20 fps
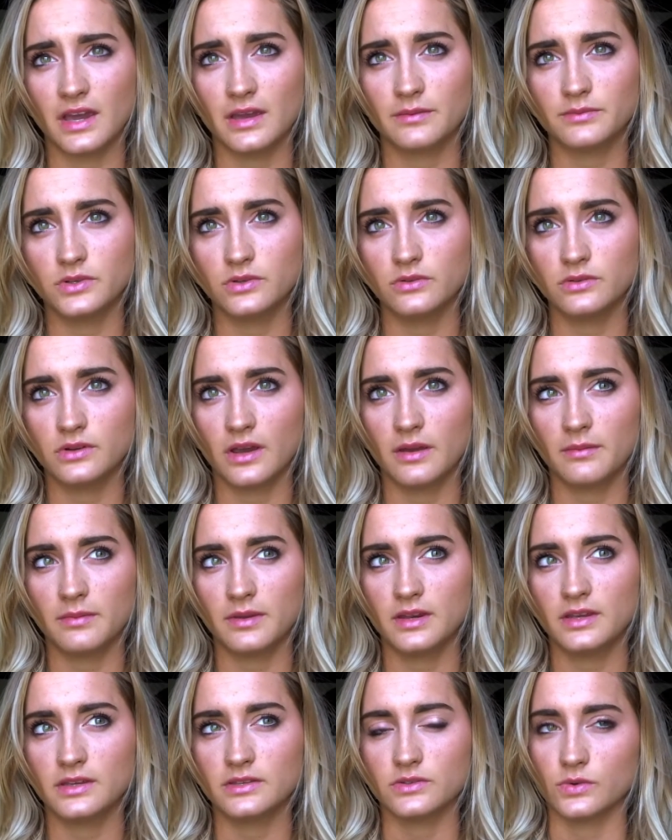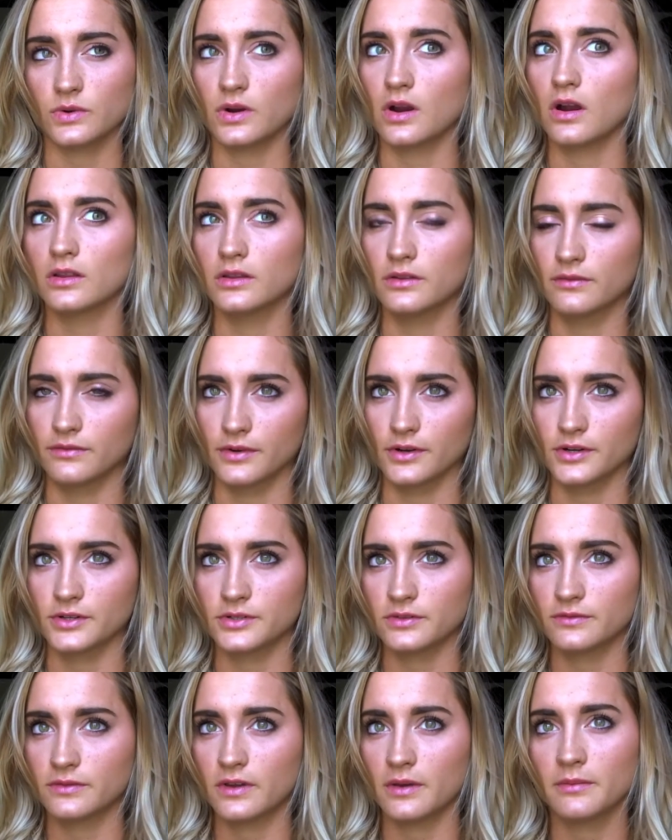type 2 diabetes or on the
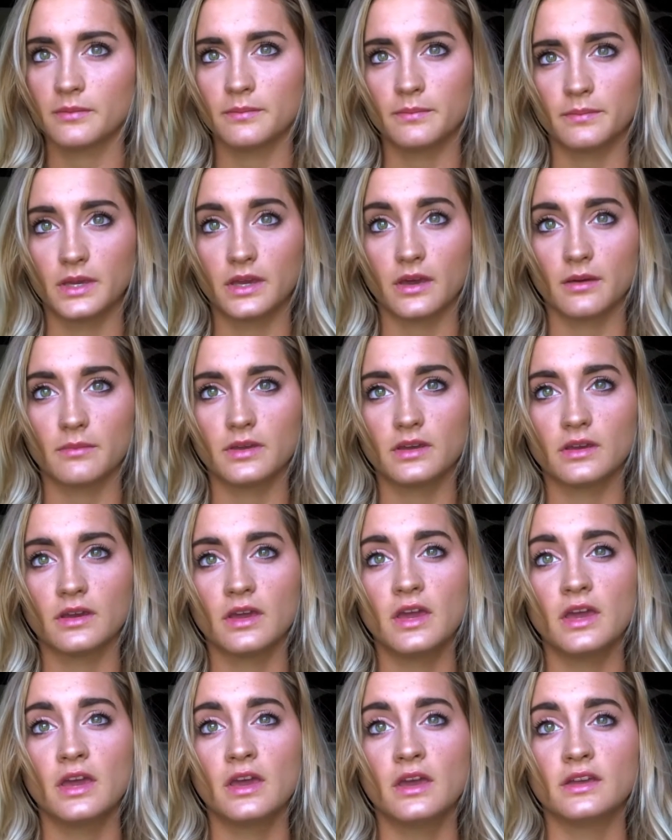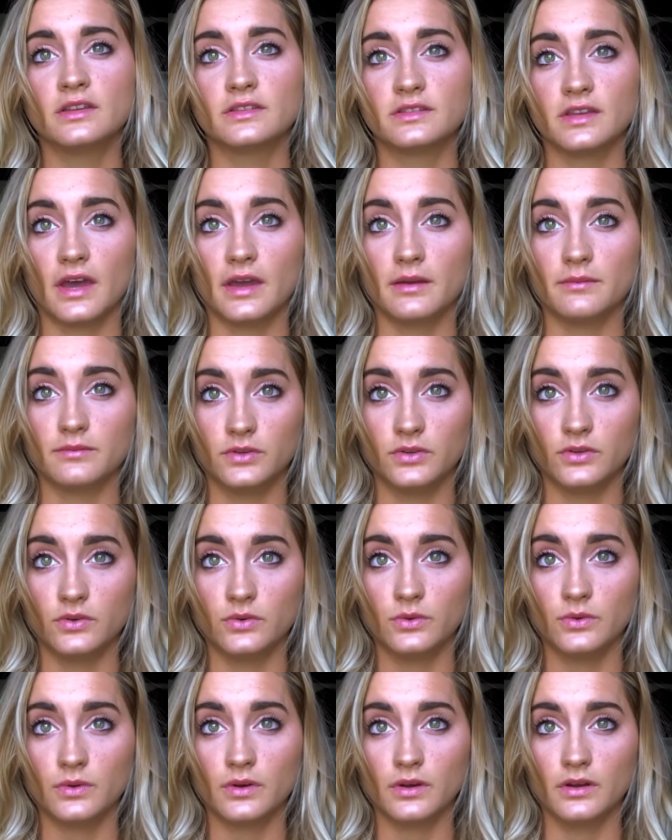verge of becoming type
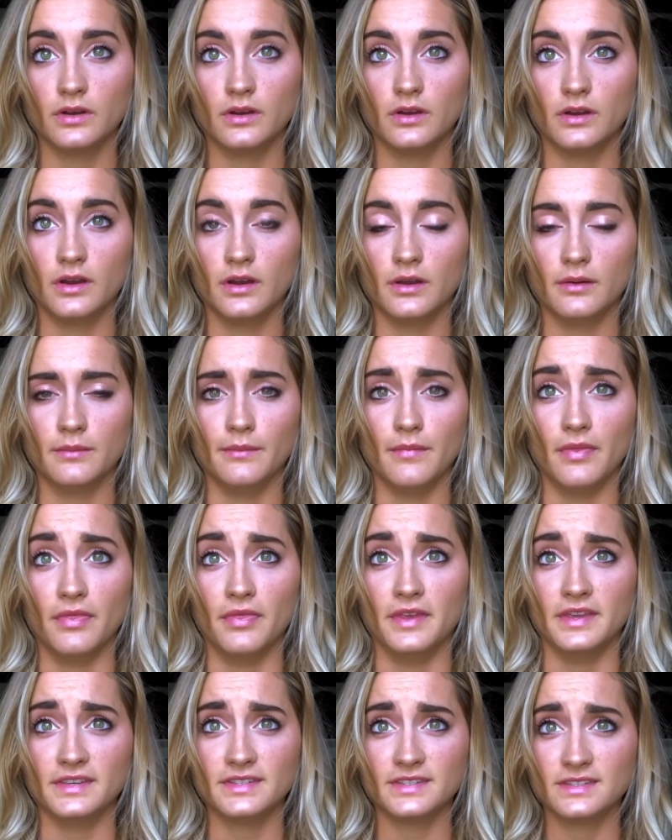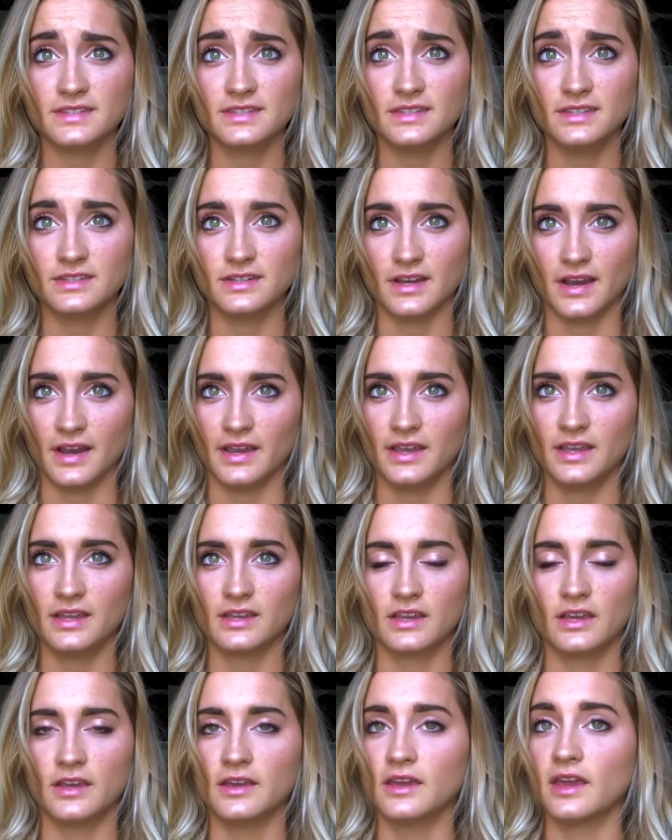2, this
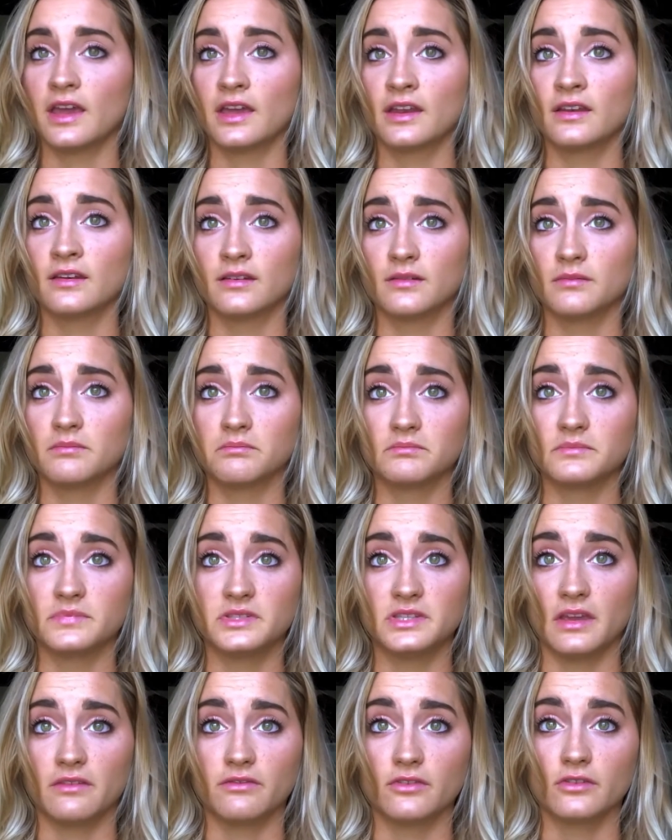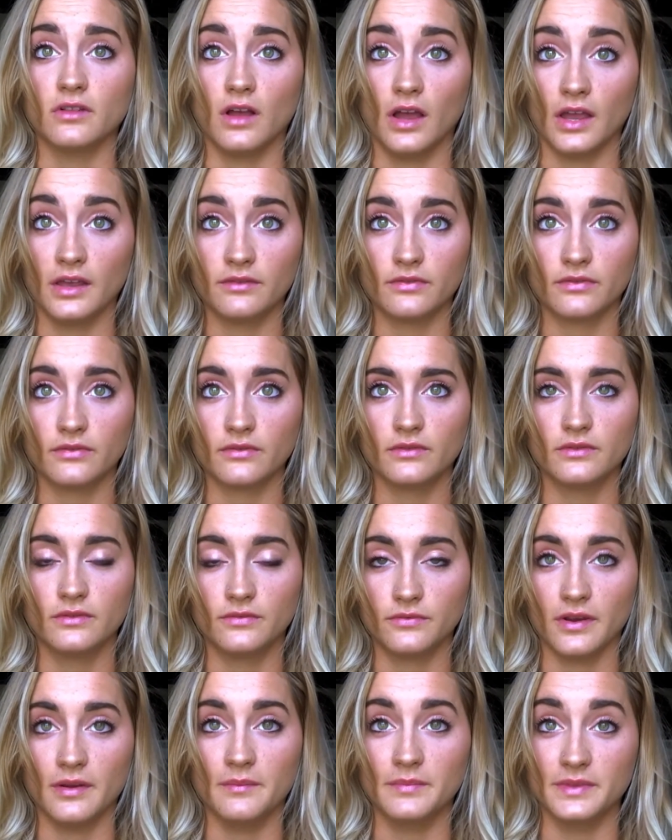diet can save your life
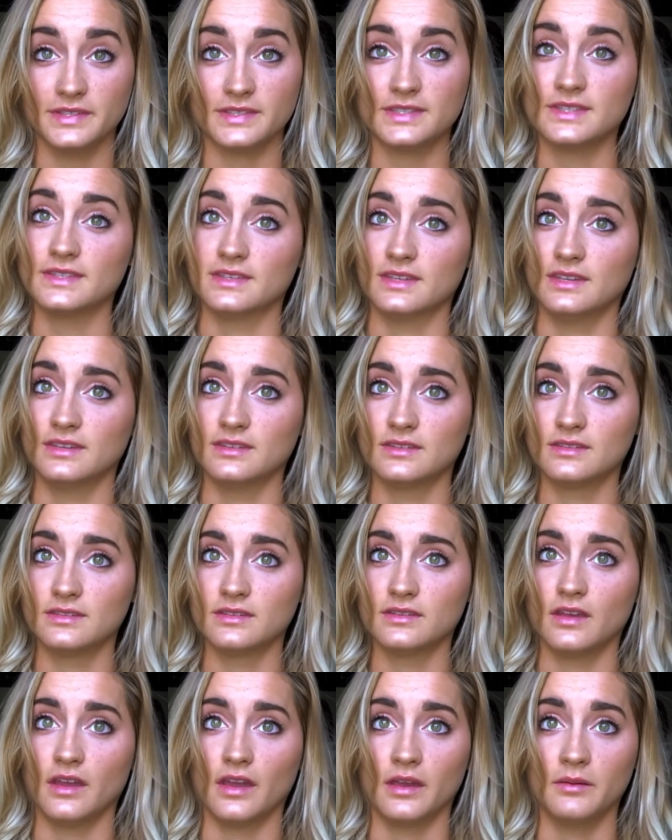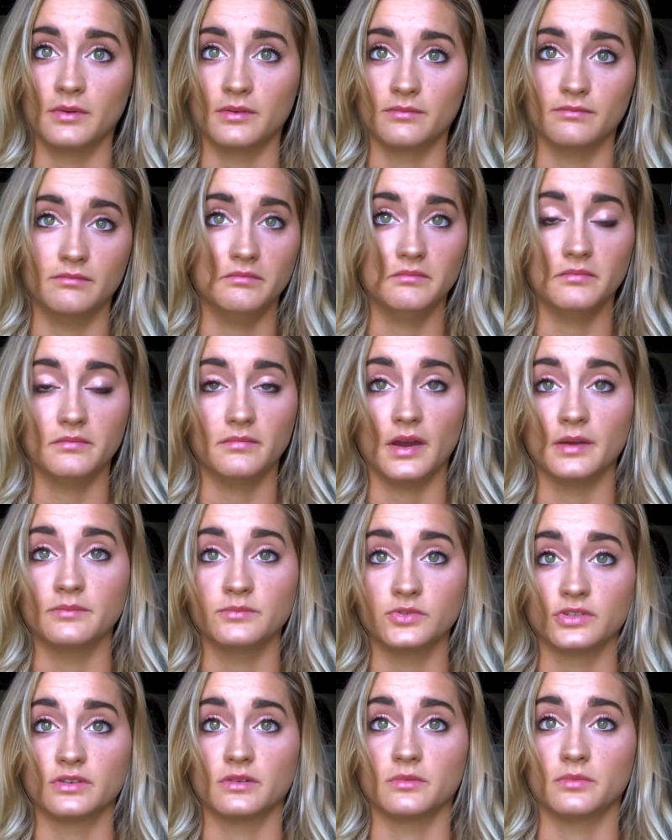from this disease. I'm
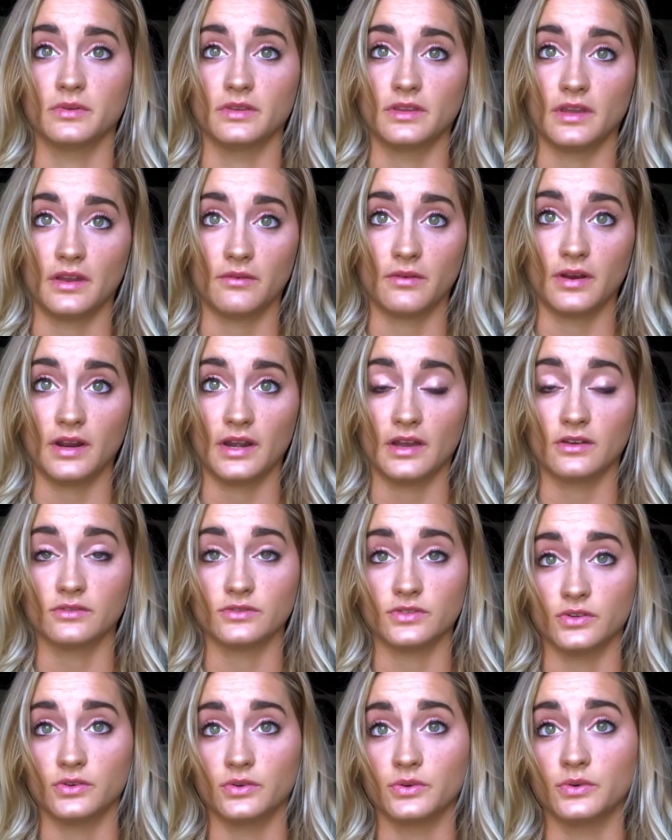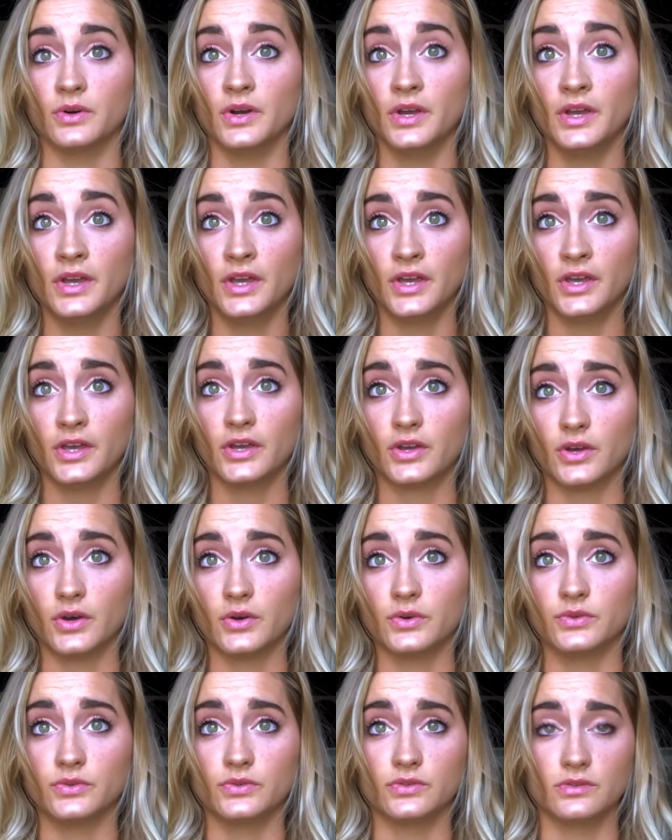just going to put that right now, so
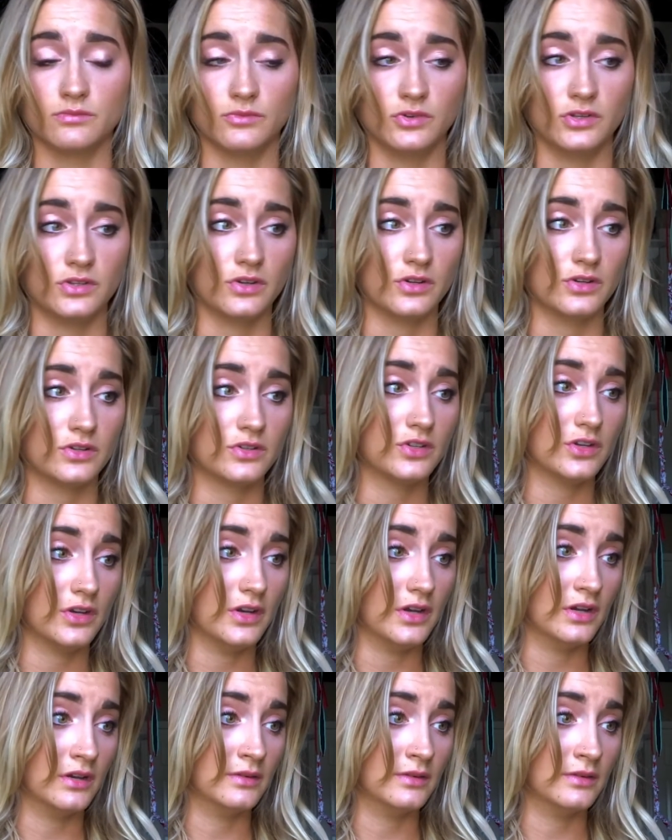go do some research.